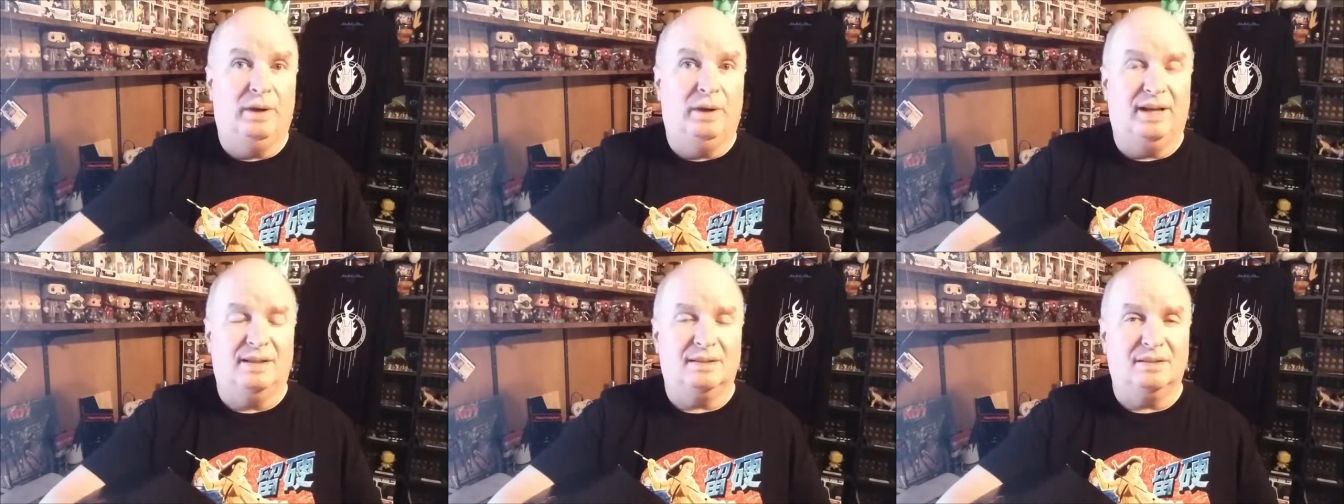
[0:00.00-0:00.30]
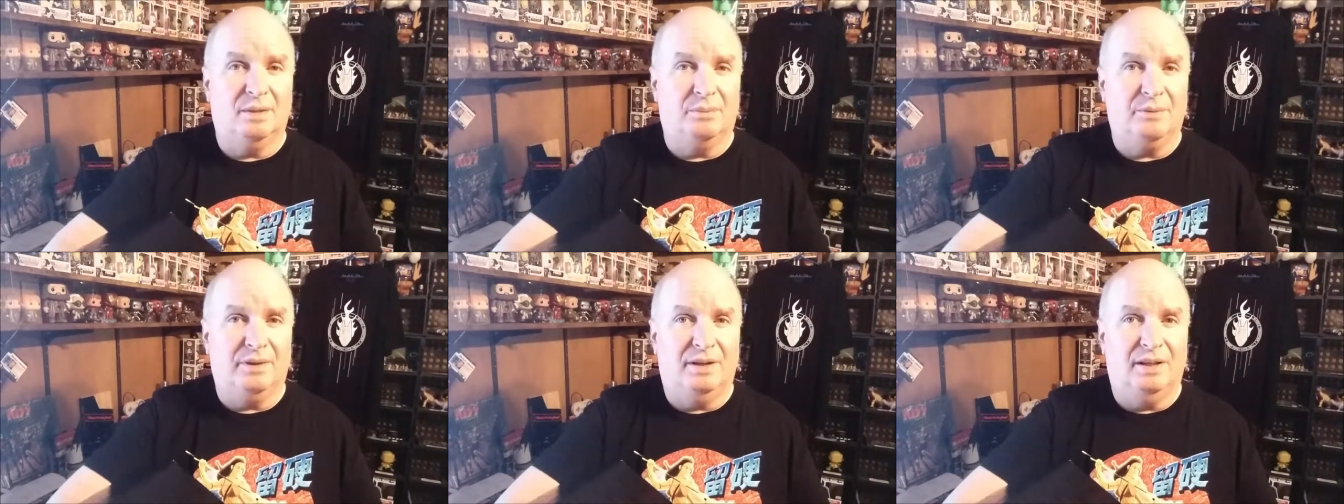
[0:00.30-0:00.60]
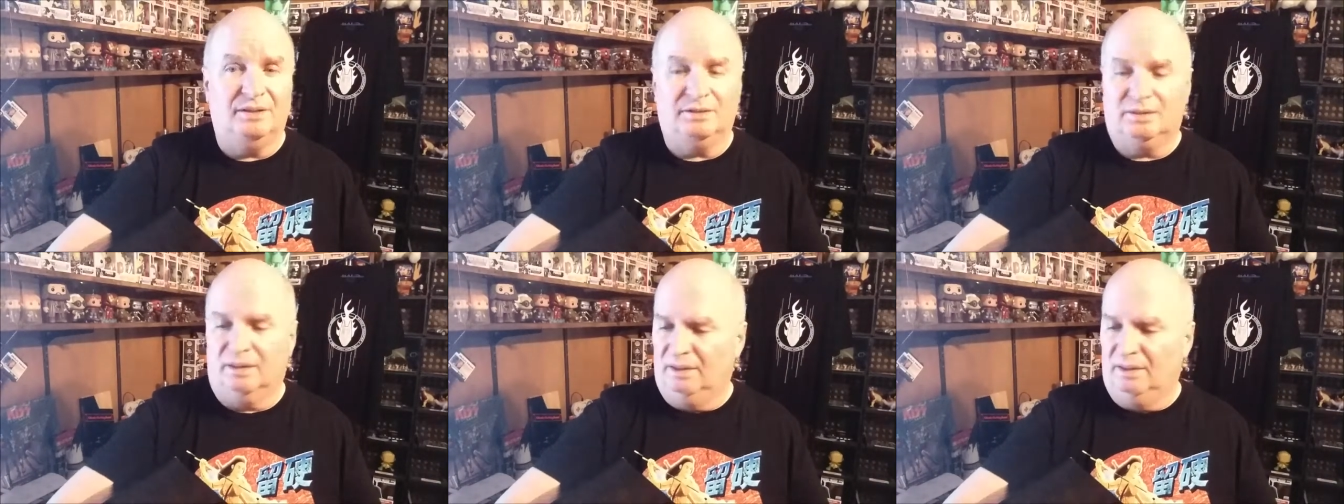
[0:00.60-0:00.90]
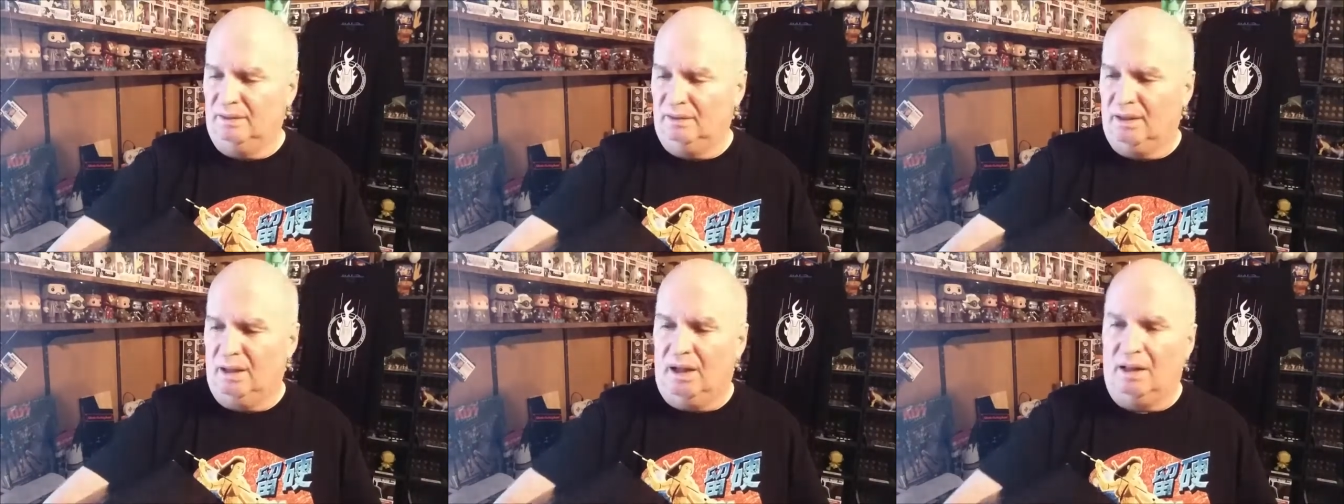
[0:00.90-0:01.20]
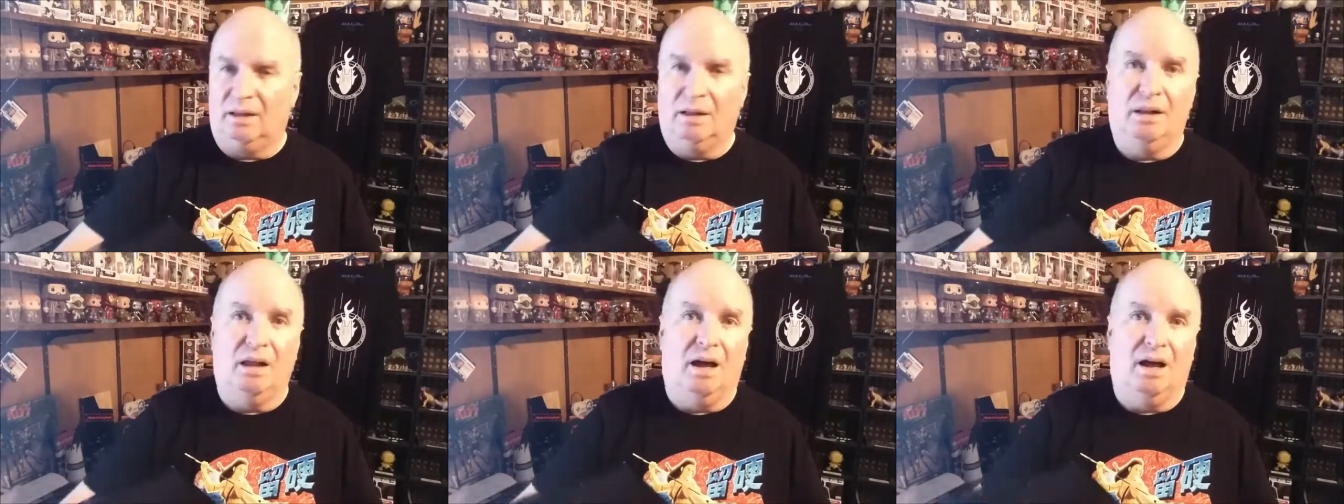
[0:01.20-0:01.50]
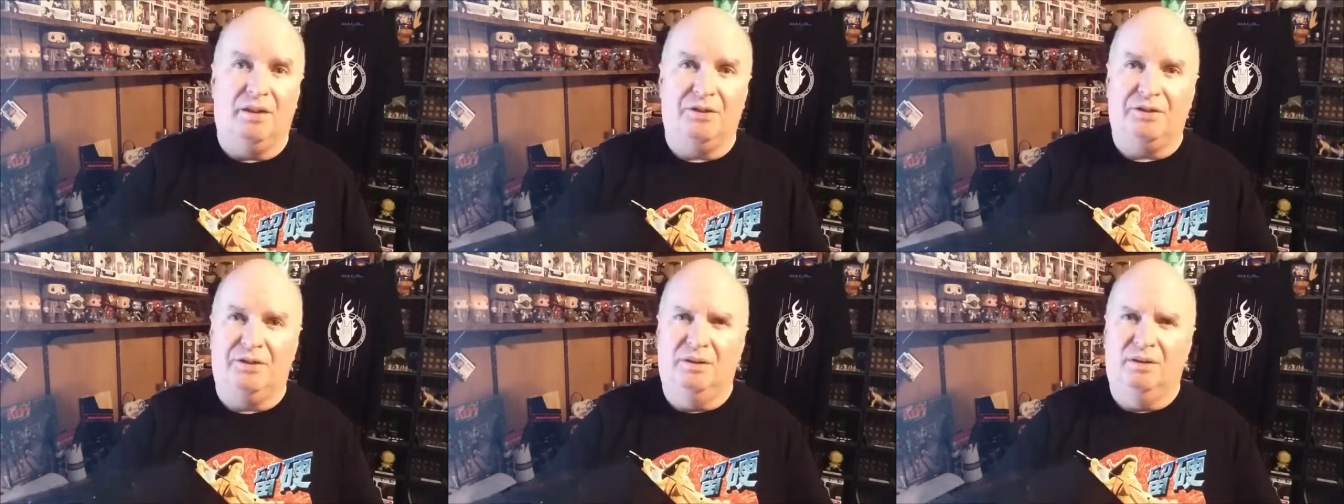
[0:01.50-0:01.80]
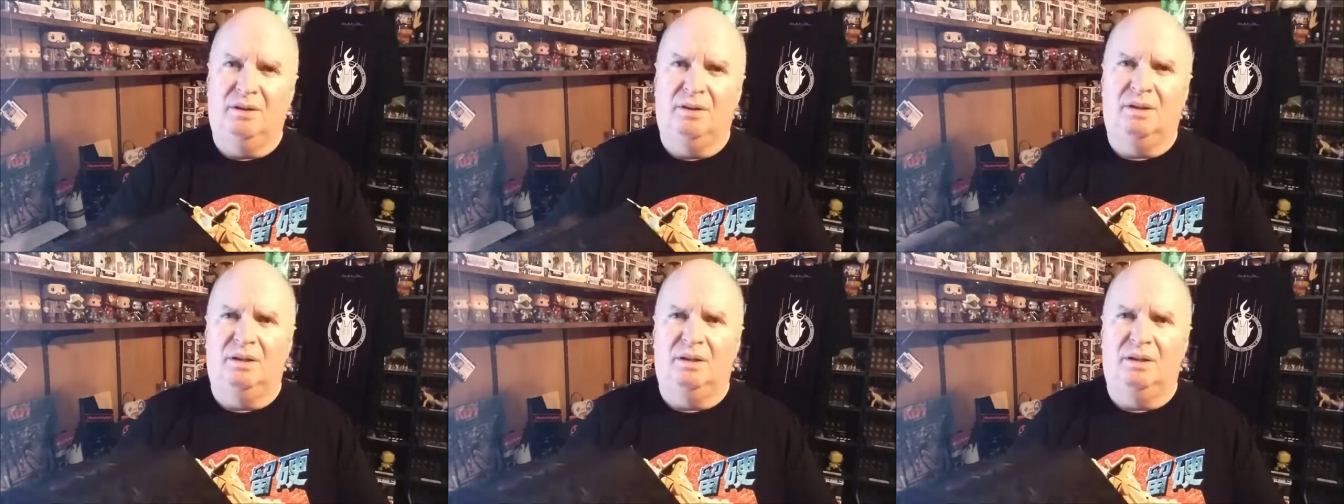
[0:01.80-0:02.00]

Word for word: we got something else in a cloth